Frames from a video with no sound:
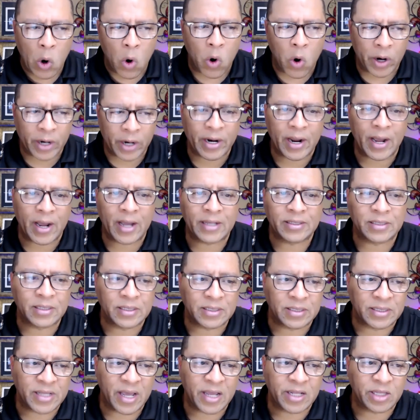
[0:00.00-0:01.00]
organized
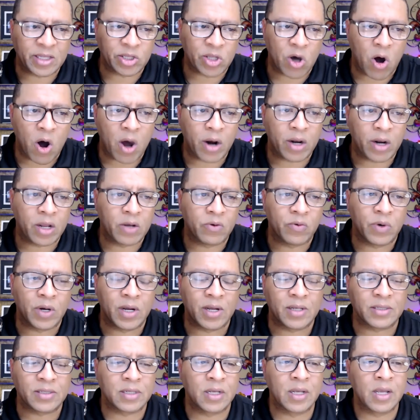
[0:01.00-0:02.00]
as they thought it
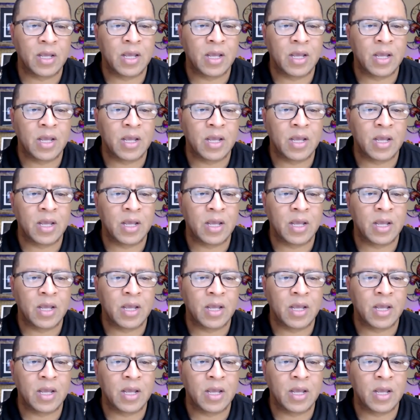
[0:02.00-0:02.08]
was.